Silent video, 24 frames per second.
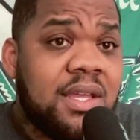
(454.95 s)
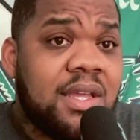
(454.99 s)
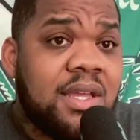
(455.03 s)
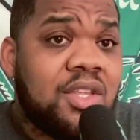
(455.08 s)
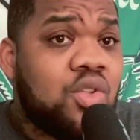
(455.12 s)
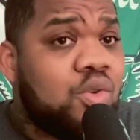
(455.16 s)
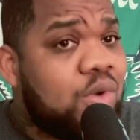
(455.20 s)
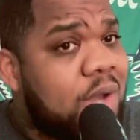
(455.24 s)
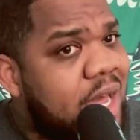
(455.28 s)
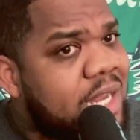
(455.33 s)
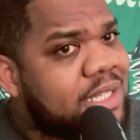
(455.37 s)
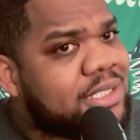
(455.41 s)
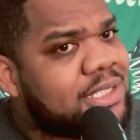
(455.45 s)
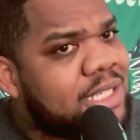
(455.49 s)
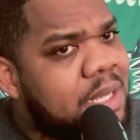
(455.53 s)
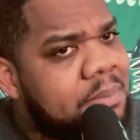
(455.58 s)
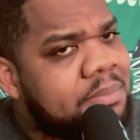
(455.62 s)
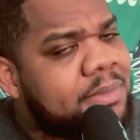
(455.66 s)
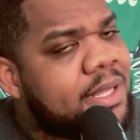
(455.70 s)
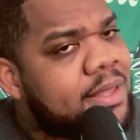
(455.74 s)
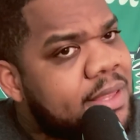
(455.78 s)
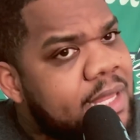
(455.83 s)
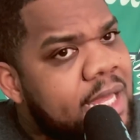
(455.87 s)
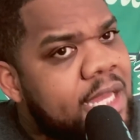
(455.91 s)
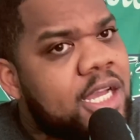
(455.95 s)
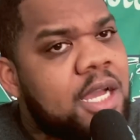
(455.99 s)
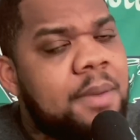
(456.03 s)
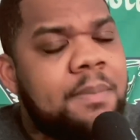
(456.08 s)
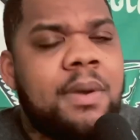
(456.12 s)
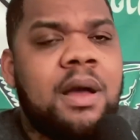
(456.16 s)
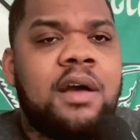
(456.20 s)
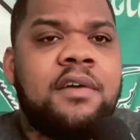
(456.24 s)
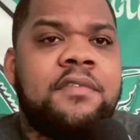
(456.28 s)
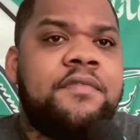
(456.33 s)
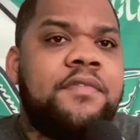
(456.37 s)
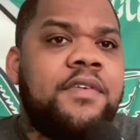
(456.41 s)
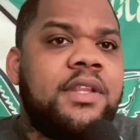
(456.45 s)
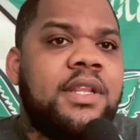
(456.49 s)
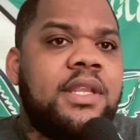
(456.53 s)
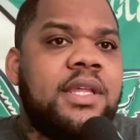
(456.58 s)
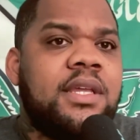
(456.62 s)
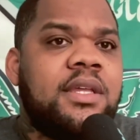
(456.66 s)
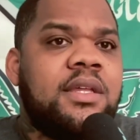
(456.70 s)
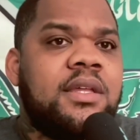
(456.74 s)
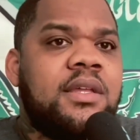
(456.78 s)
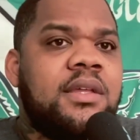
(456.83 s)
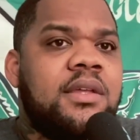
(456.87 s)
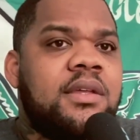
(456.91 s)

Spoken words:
you got something to think about, Philly.